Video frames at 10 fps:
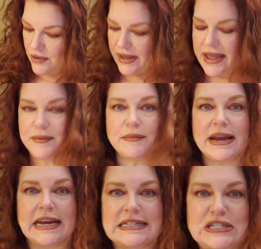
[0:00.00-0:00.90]
Okay, are we
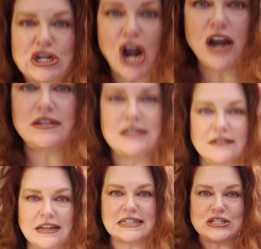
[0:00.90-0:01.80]
ready to start?
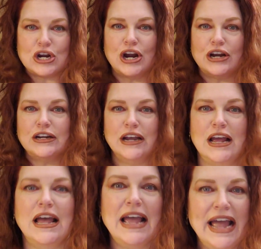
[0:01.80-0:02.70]
Let's start.
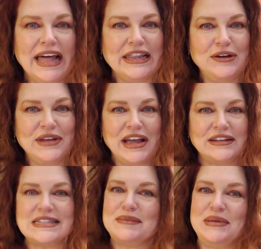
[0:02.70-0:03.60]
Hello,
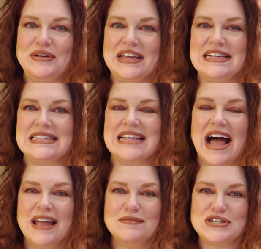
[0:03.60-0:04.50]
Celtic Beauties.
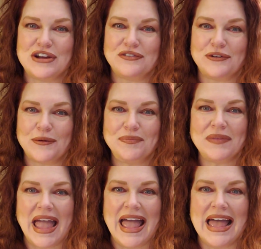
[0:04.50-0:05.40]
I'm Jennifer.
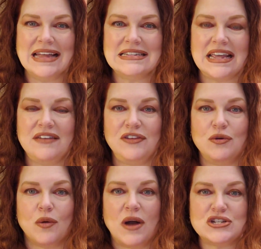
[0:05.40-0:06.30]
And if
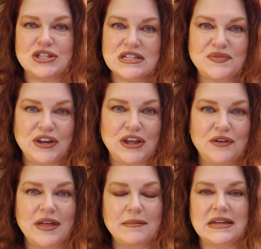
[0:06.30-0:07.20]
you are watching this video,
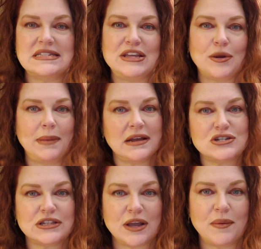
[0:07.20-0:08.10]
that means that you're
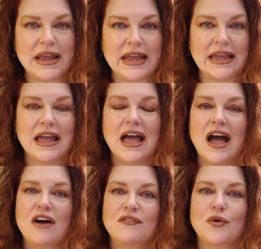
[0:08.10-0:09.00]
patiently awaiting
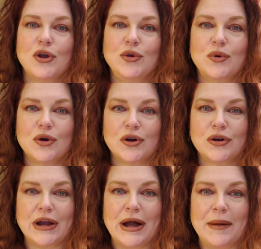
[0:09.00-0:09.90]
for your